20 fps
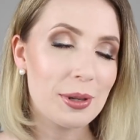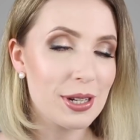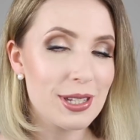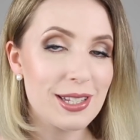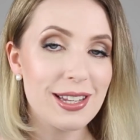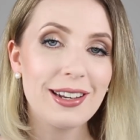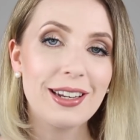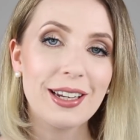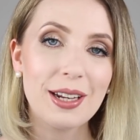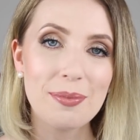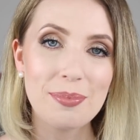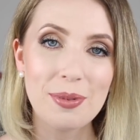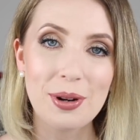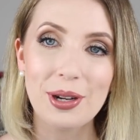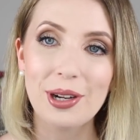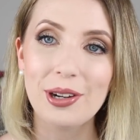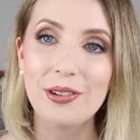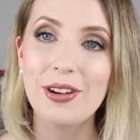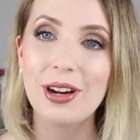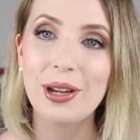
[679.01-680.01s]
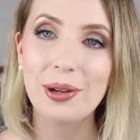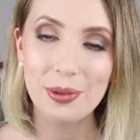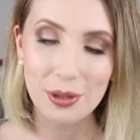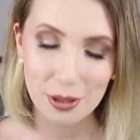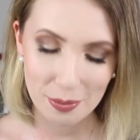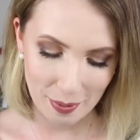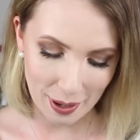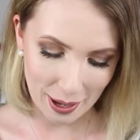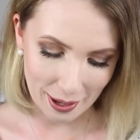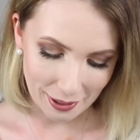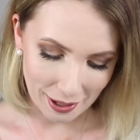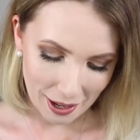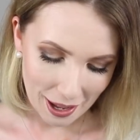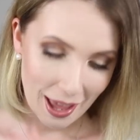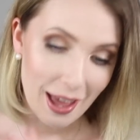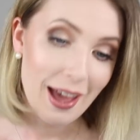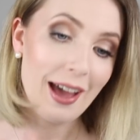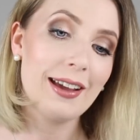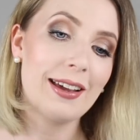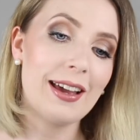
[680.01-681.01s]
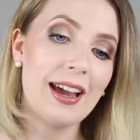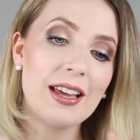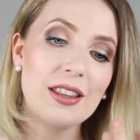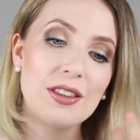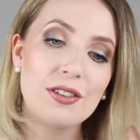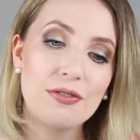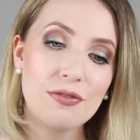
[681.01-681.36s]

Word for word: I'm gonna sound like a broken record, but again,